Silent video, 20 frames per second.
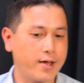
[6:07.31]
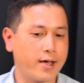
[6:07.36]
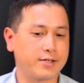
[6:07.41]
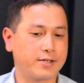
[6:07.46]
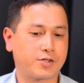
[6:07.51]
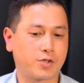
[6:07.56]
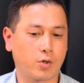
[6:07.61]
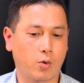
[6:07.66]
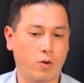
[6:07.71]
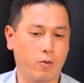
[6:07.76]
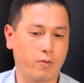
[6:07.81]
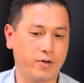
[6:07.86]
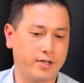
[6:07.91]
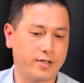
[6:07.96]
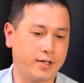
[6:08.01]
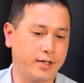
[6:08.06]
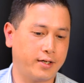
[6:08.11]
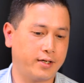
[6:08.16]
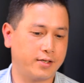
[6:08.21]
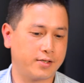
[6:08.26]
Yeah, so what we
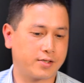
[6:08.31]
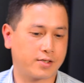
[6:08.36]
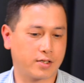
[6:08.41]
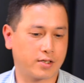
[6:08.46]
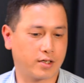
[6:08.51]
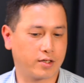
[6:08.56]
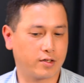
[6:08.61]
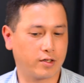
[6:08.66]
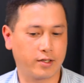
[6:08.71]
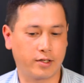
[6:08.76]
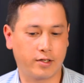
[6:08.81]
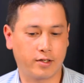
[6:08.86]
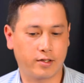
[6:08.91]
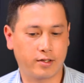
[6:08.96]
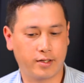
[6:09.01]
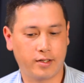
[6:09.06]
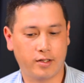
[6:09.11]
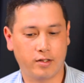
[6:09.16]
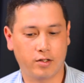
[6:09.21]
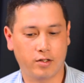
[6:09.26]
did is
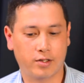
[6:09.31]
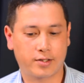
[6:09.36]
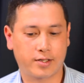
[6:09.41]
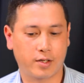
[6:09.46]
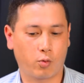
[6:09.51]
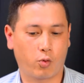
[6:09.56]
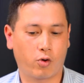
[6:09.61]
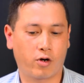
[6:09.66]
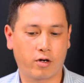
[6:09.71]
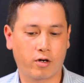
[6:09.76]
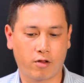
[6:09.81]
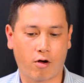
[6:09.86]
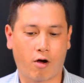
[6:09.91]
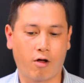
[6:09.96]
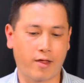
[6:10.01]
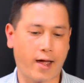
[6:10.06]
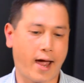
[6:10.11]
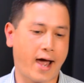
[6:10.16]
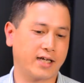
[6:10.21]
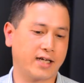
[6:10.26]
literally looked at what are the,
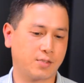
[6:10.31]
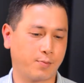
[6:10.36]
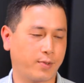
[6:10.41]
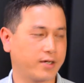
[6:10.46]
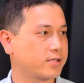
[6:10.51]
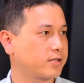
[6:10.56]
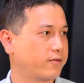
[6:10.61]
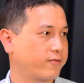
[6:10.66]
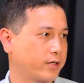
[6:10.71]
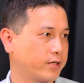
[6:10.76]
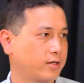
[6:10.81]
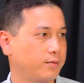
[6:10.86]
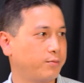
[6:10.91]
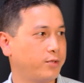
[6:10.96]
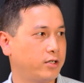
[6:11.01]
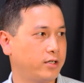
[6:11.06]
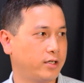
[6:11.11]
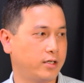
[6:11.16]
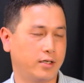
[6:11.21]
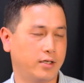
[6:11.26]
all the aspects of a
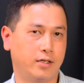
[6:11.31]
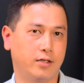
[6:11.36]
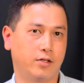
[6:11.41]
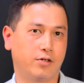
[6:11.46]
community.